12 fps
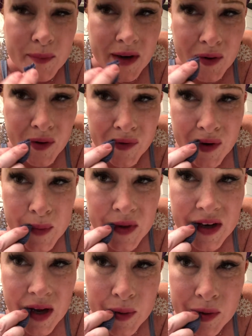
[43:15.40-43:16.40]
microfiber
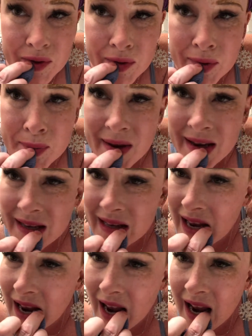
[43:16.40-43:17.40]
towels are
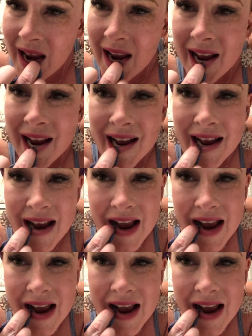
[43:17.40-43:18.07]
amazing.